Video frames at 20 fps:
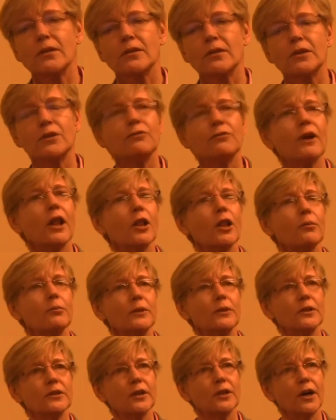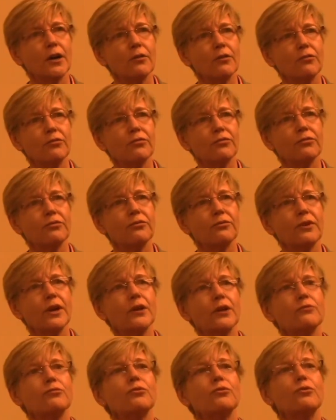the development of
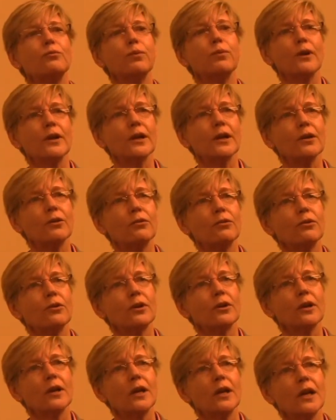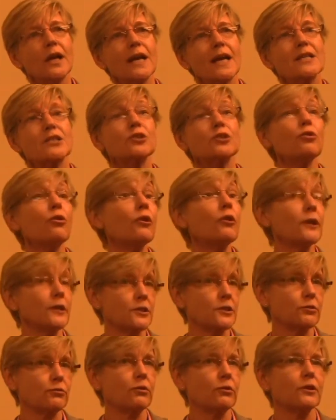a rubric or a
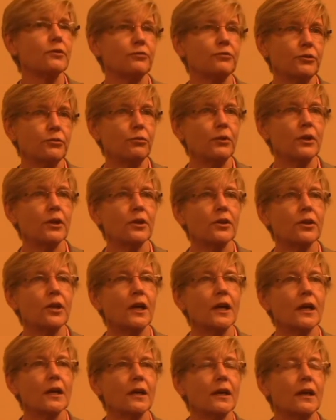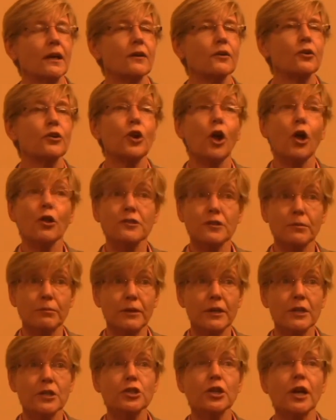scoring tool, if you will. It uh, could also
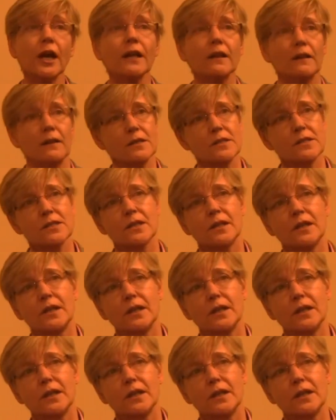be a checklist